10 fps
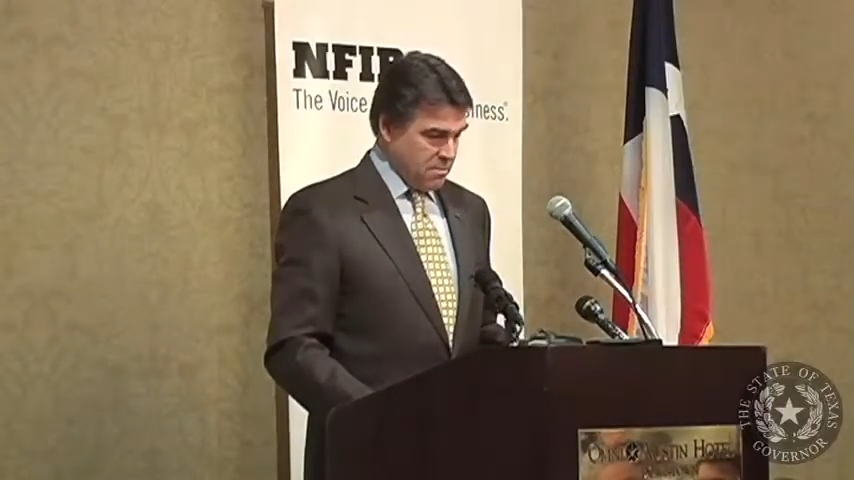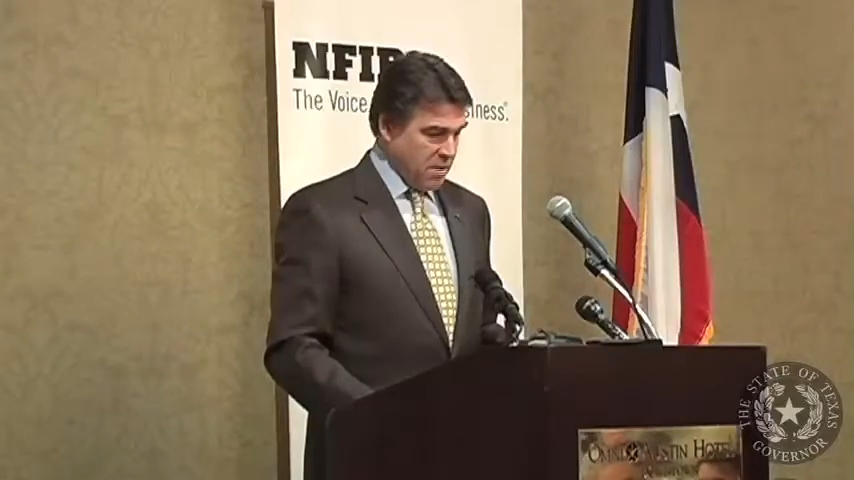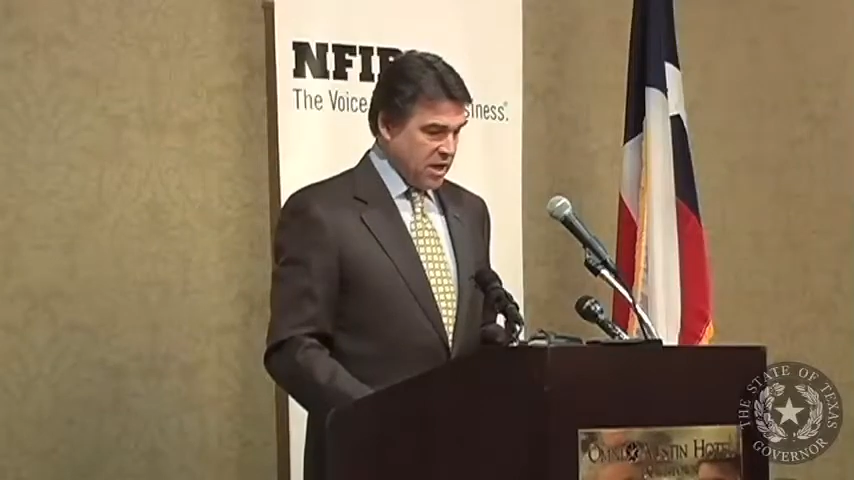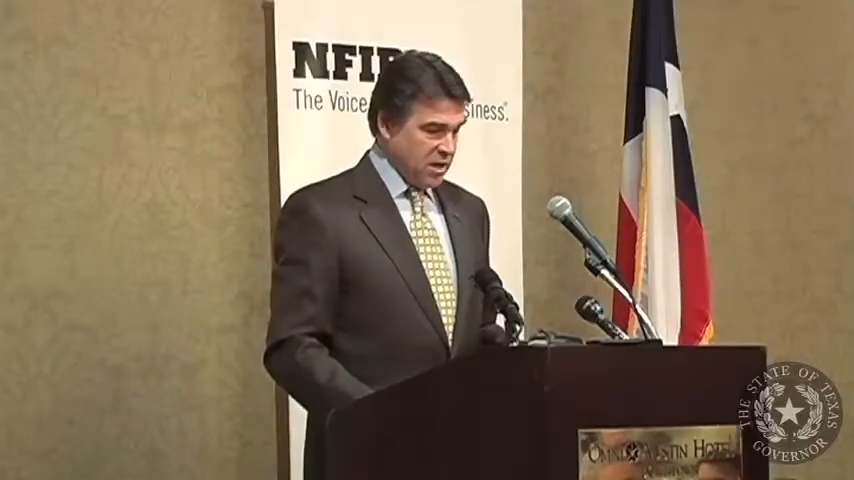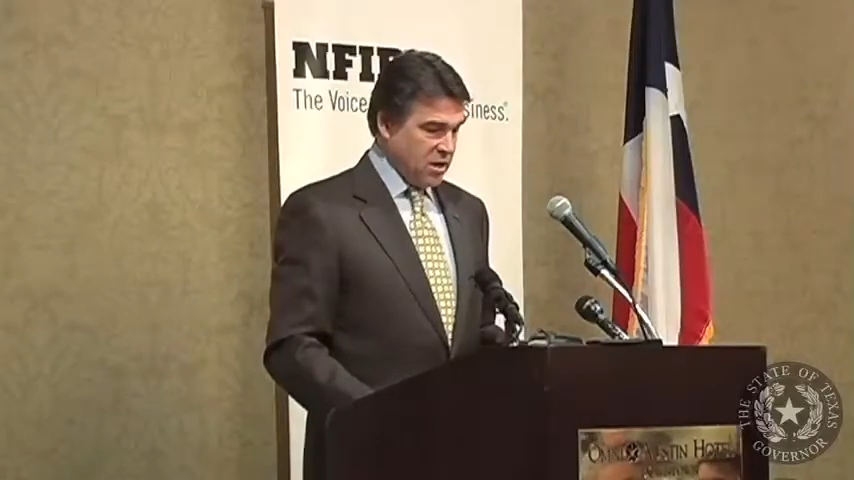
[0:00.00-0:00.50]

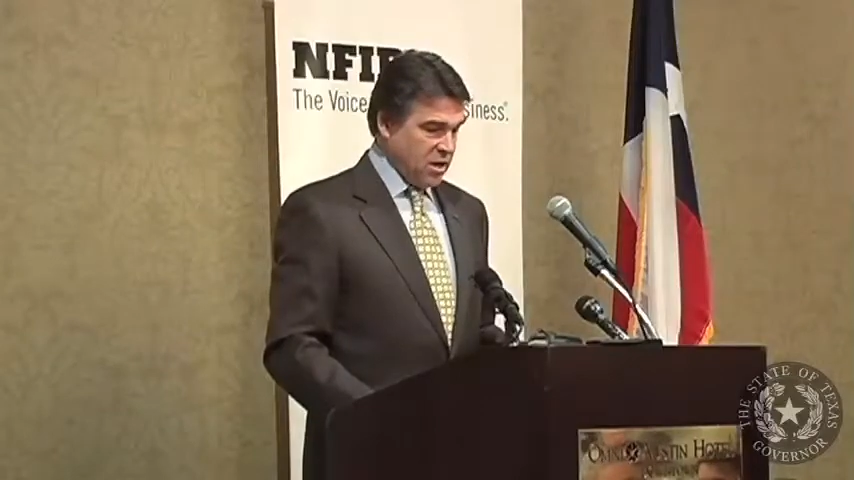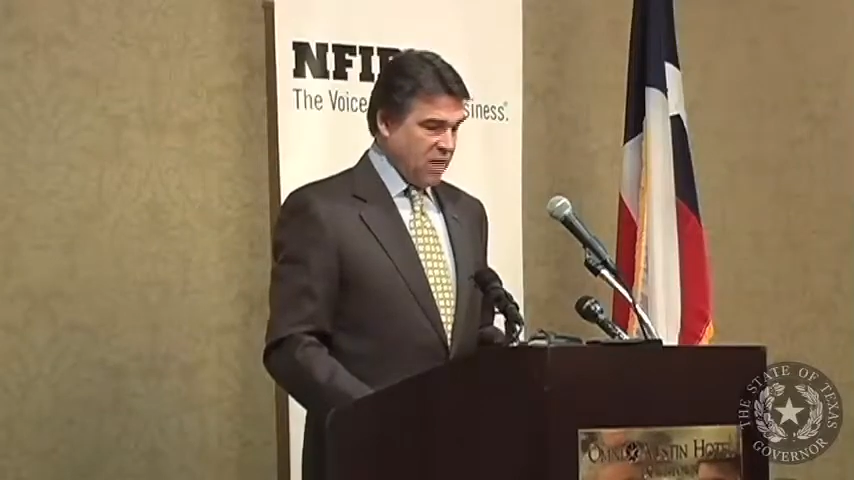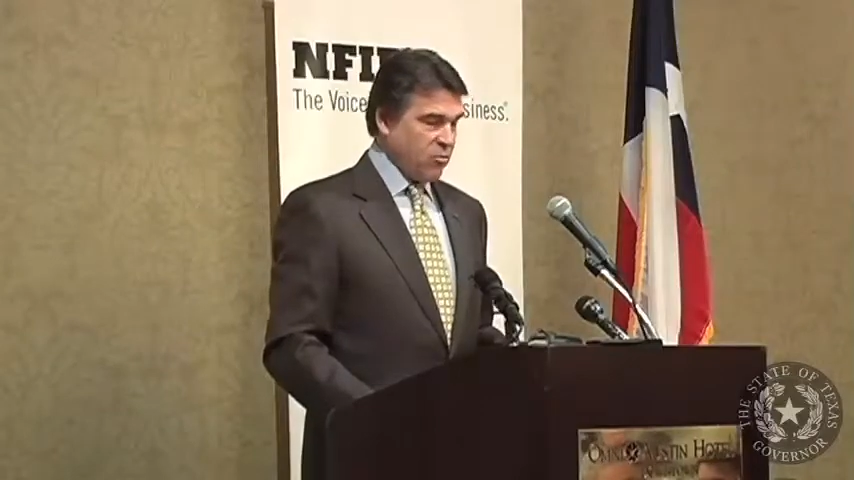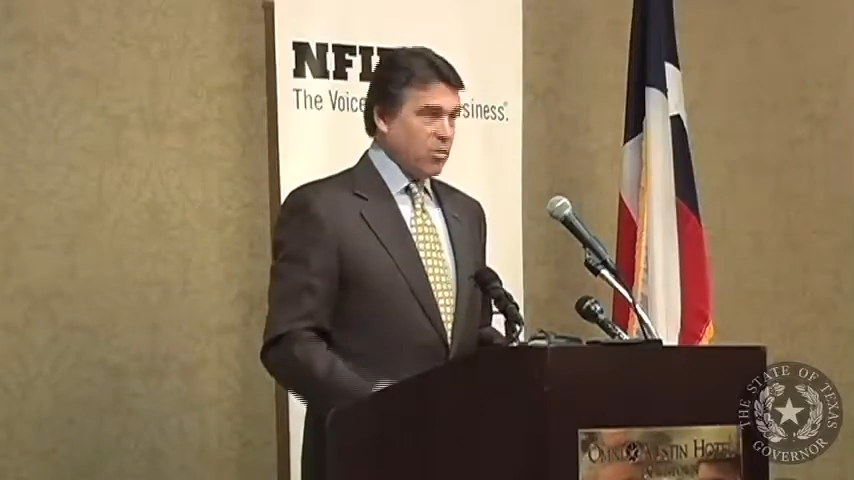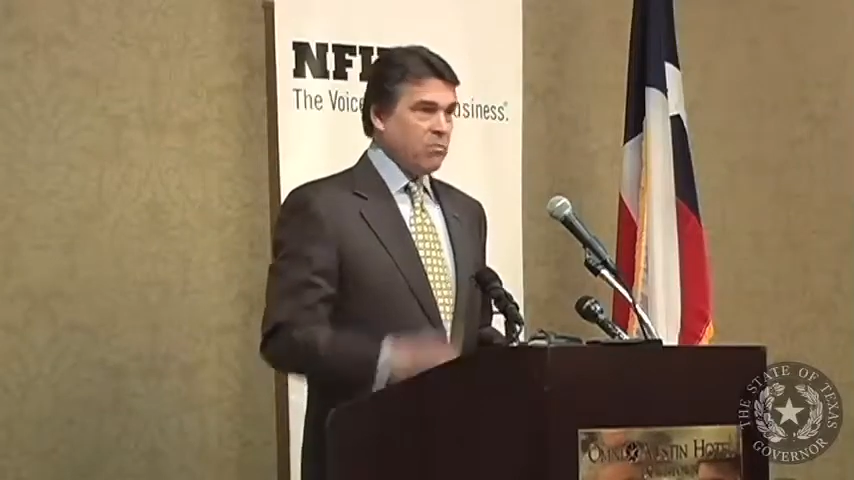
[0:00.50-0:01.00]
Making
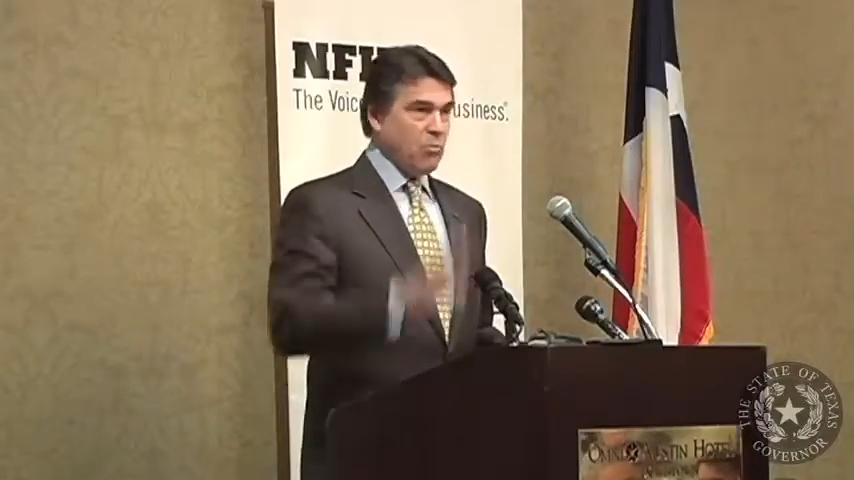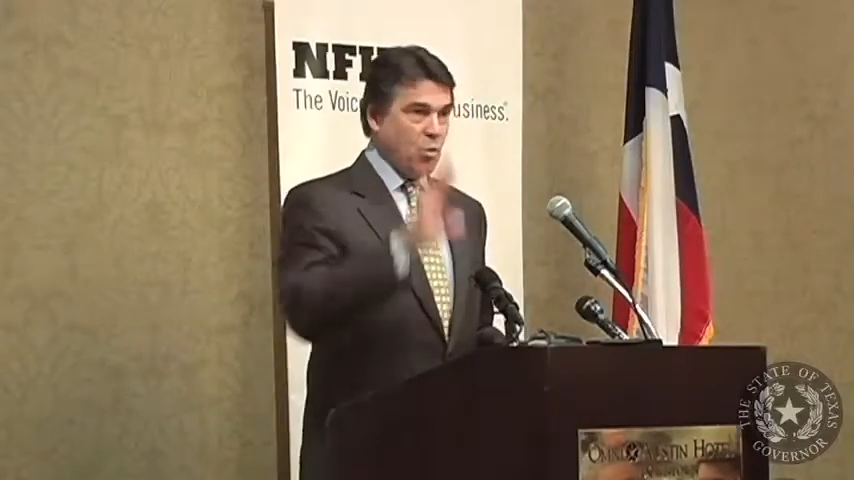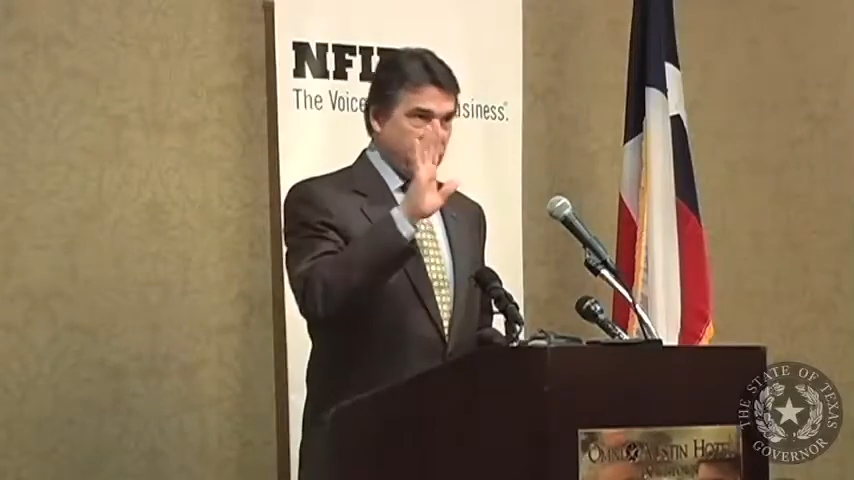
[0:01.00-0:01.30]
government more